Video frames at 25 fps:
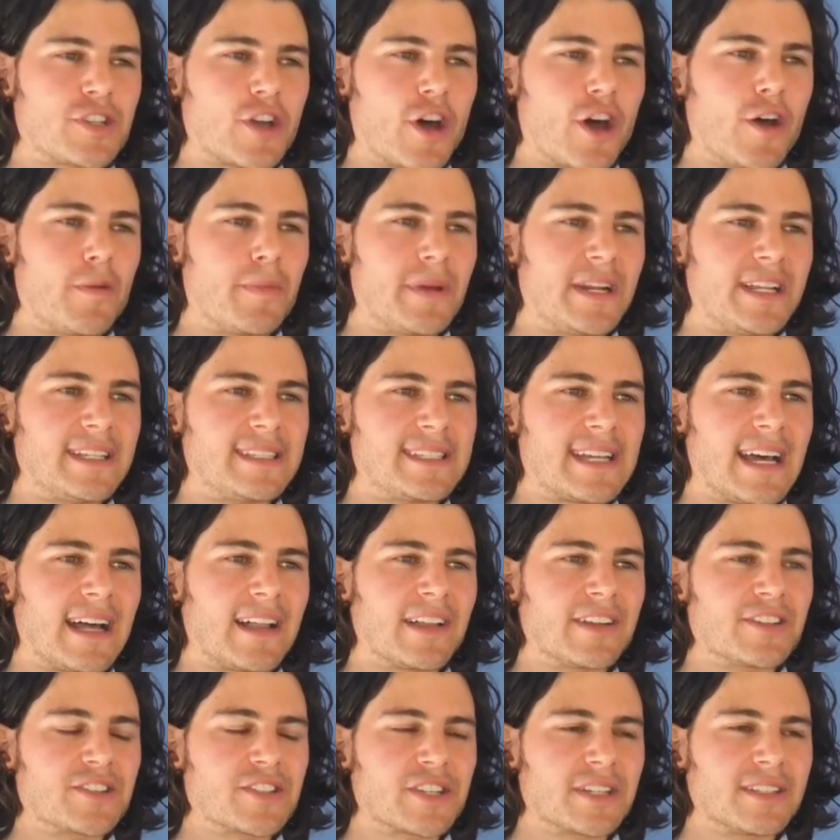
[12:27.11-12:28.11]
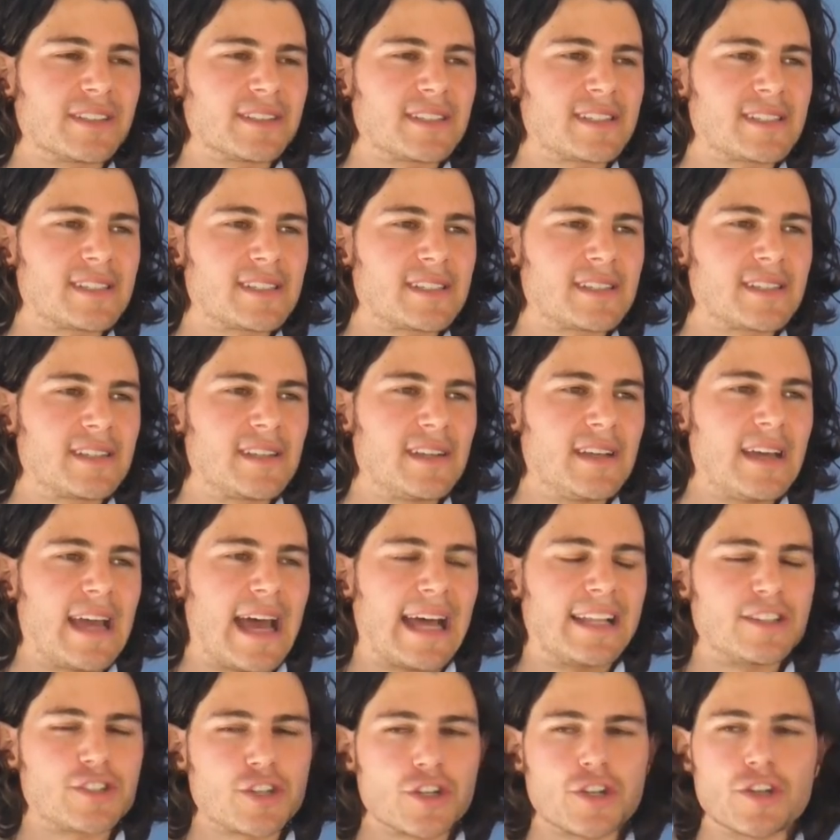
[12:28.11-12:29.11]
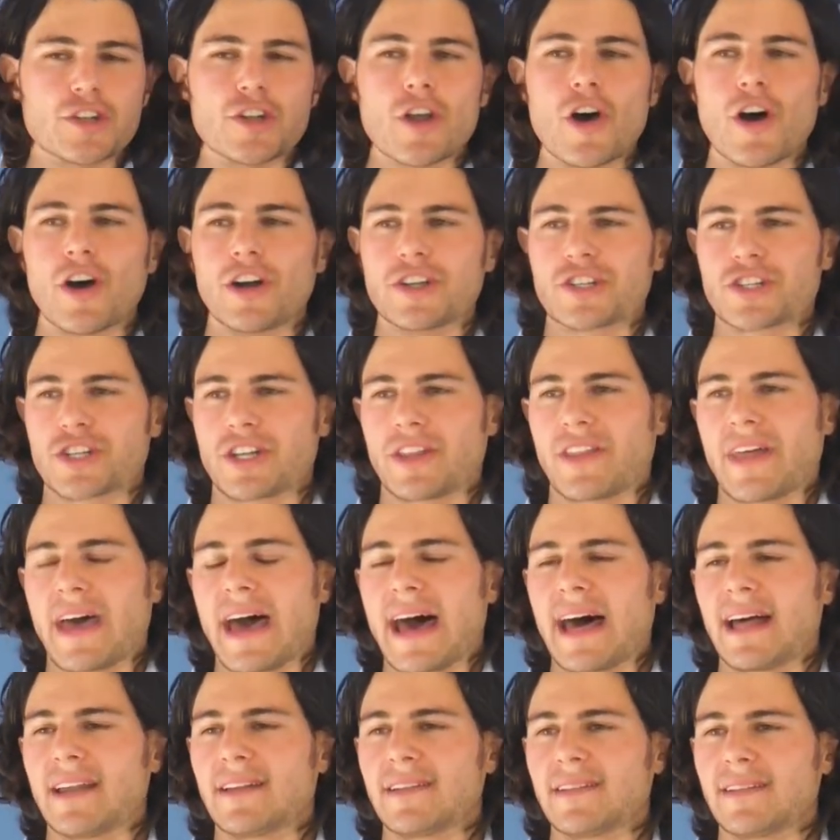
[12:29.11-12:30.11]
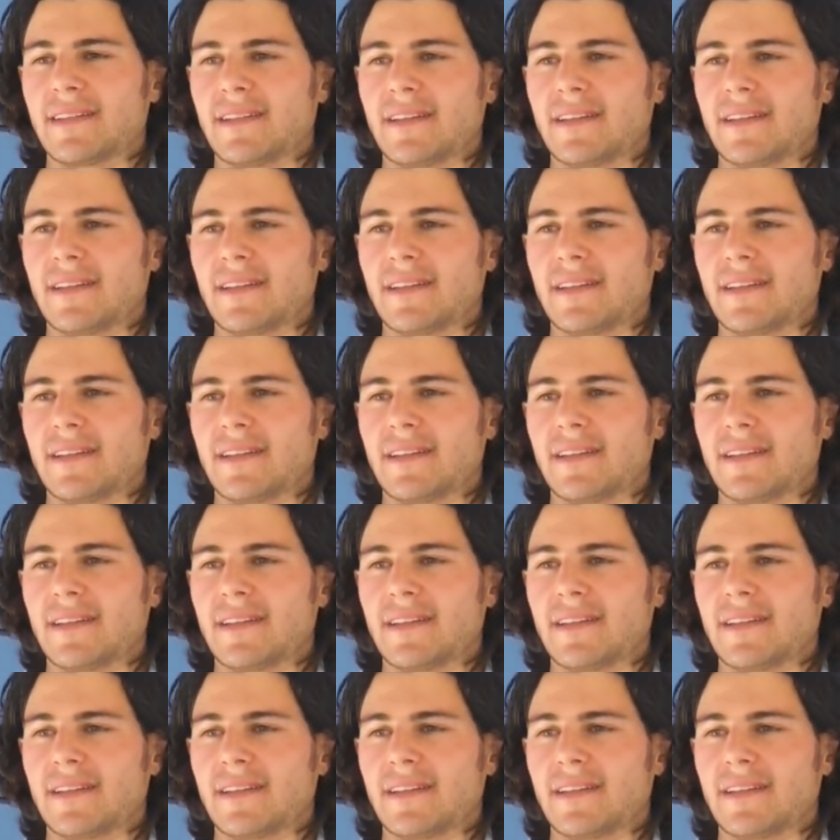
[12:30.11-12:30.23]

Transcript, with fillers: to open intelligence and to nurture that